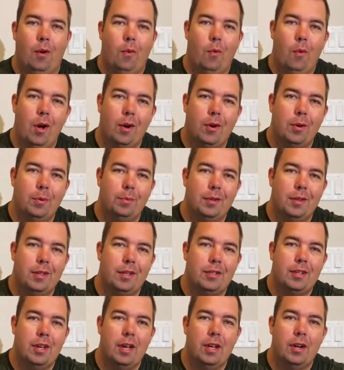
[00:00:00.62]
Welcome to the
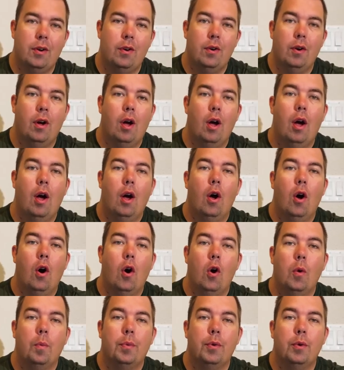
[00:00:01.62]
channel.
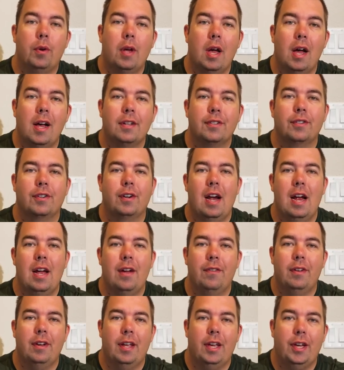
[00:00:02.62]
Hope you guys are
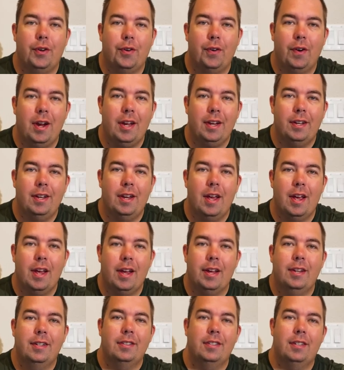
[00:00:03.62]
having a great
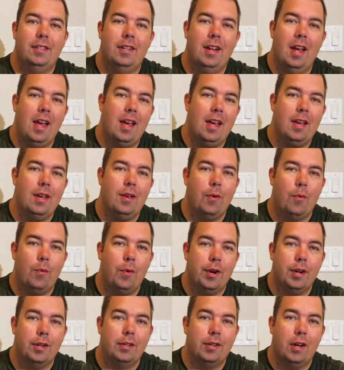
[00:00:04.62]
day. Today
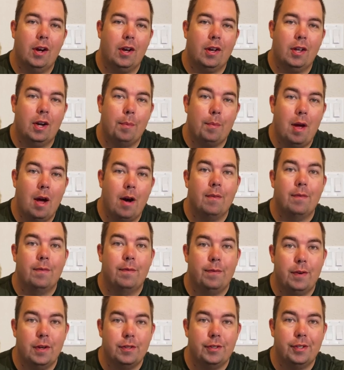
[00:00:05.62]
we are talking
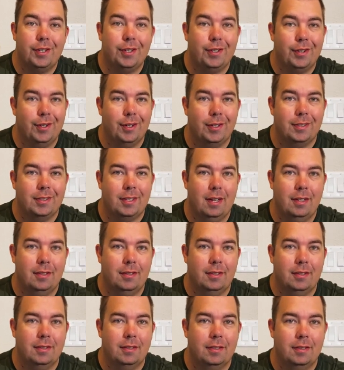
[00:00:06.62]
about fishing hook
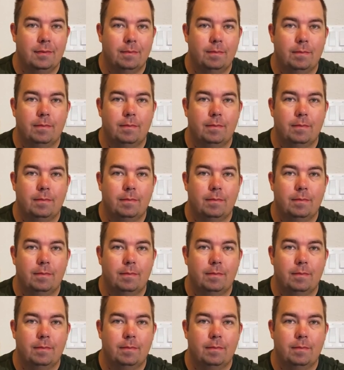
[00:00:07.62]
sizes.